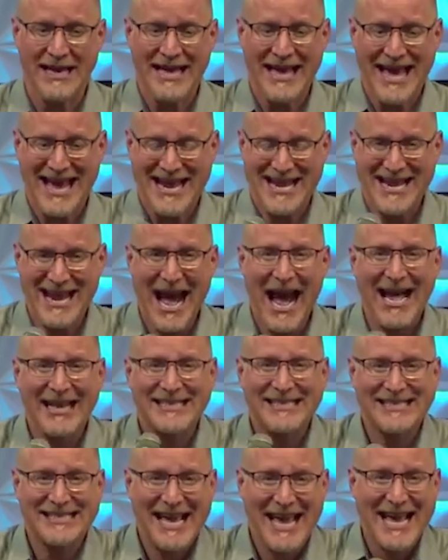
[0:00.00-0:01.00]
and not
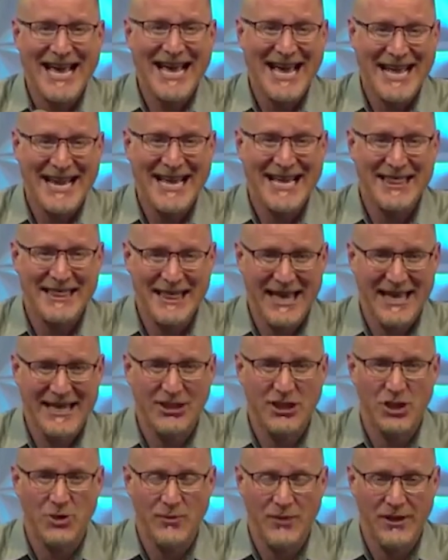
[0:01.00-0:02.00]
say anything
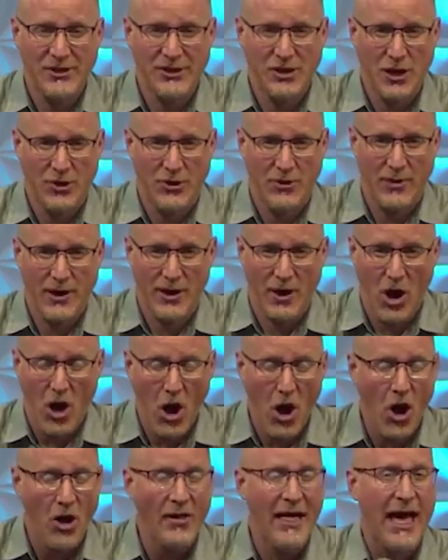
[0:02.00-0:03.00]
to each other at
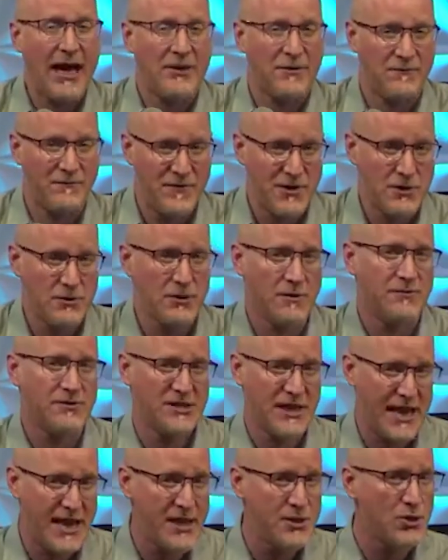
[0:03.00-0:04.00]
all out of fear of
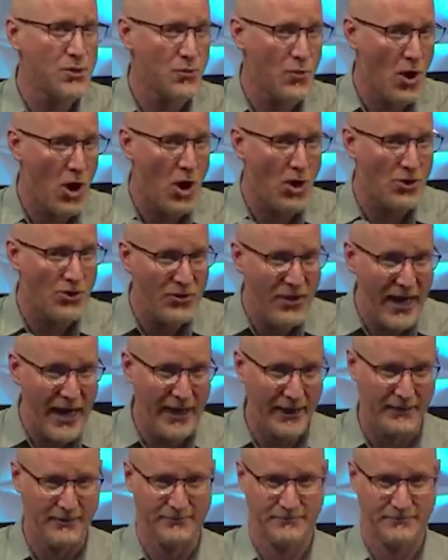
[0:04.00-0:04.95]
saying the wrong thing.